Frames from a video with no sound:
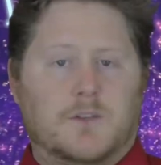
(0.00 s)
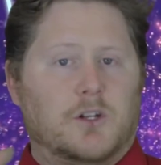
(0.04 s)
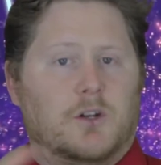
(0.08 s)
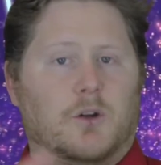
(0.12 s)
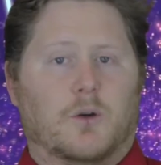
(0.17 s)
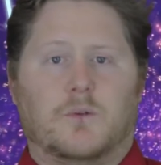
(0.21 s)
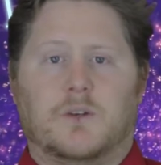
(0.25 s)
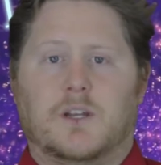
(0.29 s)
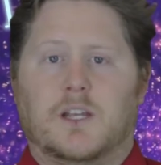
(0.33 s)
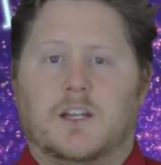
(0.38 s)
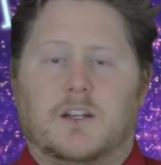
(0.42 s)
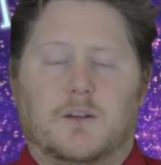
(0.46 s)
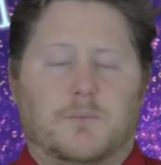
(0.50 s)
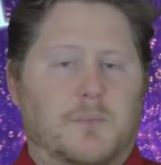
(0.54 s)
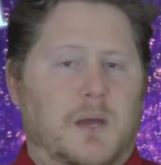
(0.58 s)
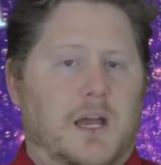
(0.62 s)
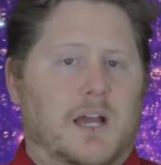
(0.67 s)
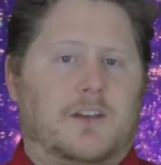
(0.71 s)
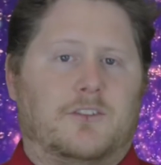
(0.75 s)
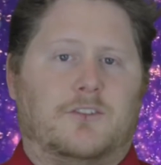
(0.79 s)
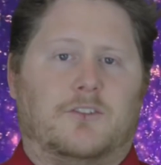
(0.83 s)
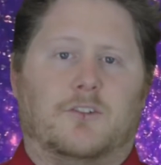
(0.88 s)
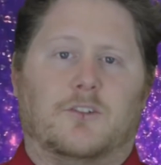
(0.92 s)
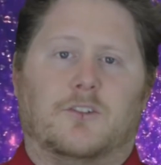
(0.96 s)
You don't need a
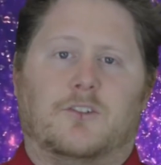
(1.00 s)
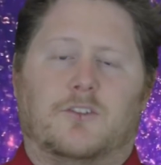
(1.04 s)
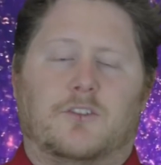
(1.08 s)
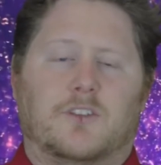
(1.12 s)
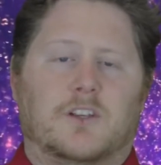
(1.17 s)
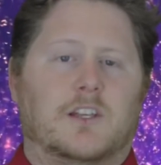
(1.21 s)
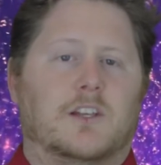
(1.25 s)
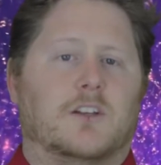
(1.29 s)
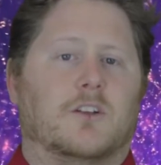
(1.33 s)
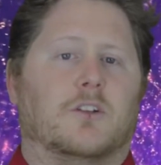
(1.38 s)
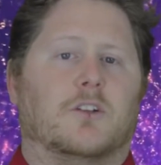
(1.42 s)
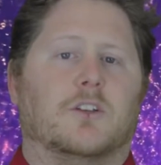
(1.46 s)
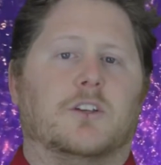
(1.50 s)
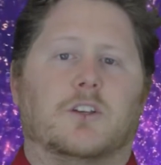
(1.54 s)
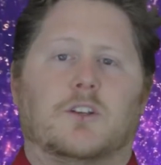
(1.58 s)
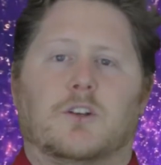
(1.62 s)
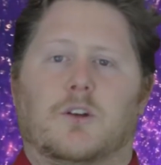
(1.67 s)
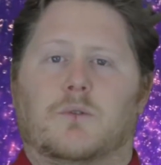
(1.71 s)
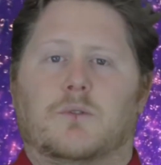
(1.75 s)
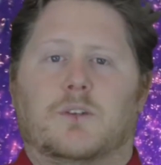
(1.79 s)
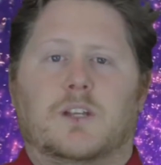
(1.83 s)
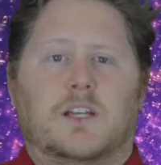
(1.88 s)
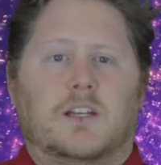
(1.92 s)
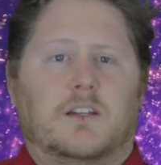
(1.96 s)
master seal, you
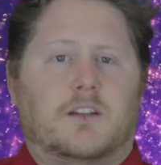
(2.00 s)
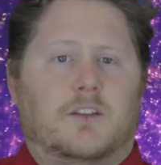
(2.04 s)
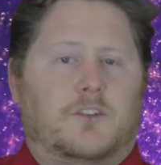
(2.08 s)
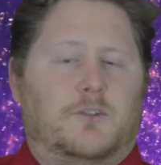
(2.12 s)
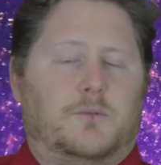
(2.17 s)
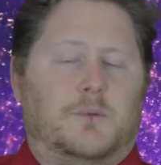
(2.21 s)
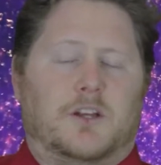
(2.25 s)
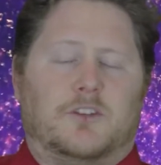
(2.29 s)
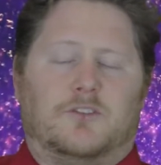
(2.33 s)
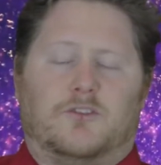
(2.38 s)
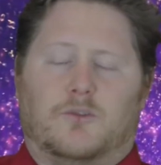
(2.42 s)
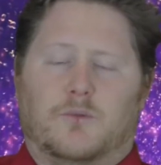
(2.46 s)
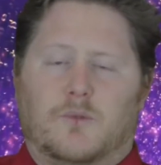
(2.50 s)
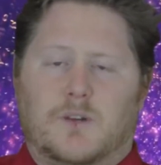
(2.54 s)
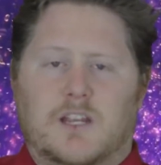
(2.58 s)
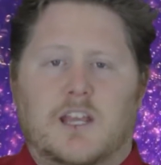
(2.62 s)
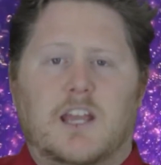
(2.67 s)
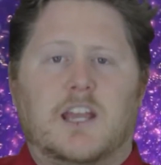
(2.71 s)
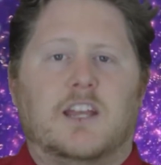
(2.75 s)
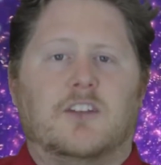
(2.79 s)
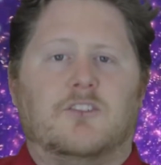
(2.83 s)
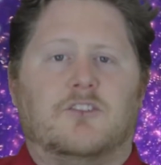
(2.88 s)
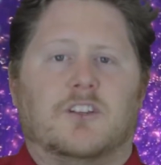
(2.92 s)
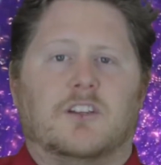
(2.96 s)
don't need a special
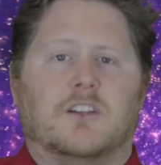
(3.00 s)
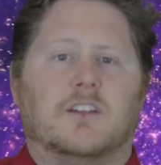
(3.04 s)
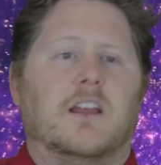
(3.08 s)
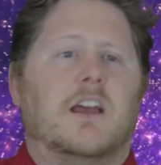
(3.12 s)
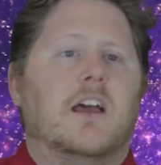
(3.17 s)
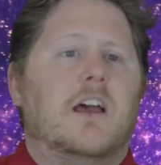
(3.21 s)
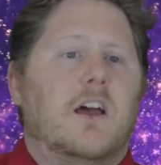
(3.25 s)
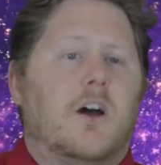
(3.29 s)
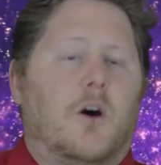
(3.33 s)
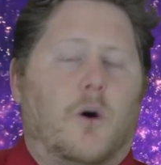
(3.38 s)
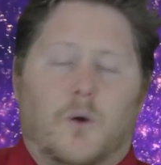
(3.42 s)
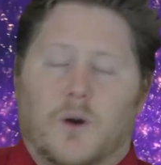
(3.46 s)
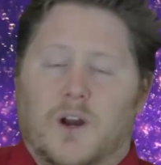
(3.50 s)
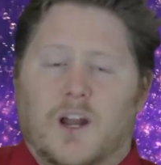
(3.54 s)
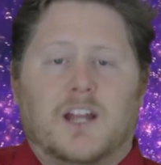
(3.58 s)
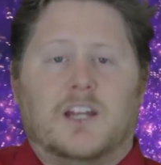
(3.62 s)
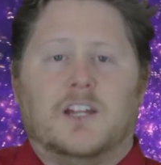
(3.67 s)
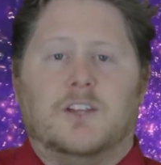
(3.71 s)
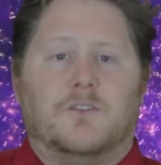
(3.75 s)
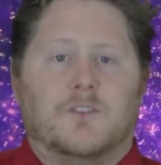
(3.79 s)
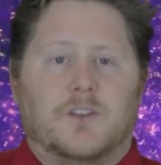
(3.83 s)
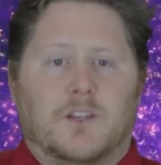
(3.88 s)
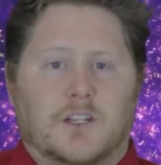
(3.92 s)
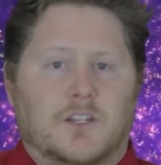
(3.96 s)
reagent, or
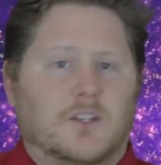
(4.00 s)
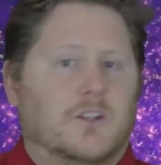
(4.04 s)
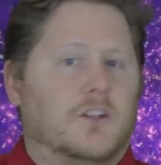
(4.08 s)
anything.